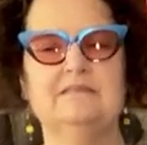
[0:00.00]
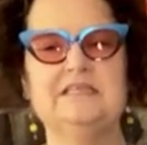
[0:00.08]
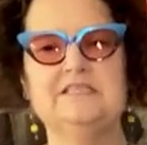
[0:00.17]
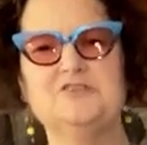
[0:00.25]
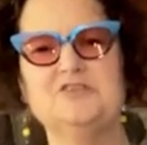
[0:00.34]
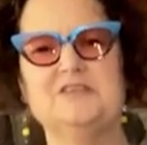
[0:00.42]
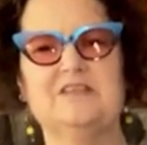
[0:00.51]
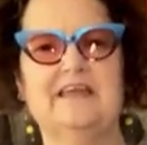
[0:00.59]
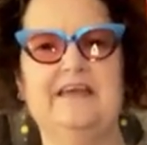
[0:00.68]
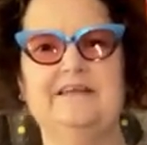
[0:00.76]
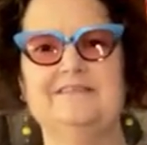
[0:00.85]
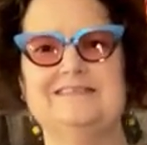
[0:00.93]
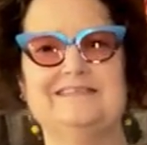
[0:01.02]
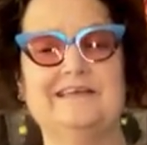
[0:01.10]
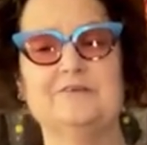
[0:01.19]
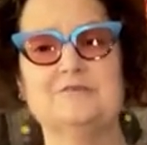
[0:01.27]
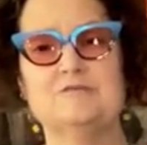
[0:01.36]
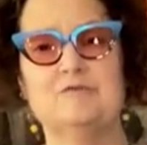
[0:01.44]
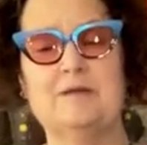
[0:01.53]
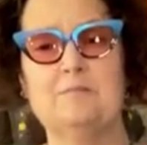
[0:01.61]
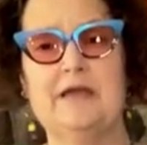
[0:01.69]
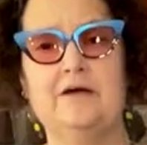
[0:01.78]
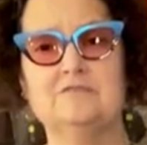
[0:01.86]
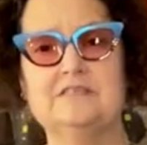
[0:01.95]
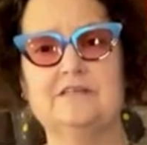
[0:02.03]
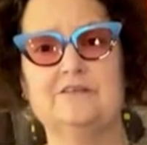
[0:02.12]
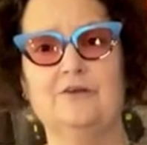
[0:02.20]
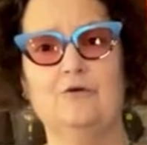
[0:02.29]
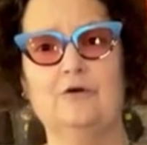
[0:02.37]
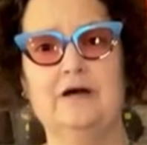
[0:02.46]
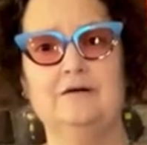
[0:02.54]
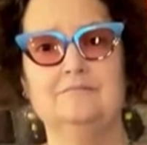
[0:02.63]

That's usually the cadence I use when I'm counting in yoga.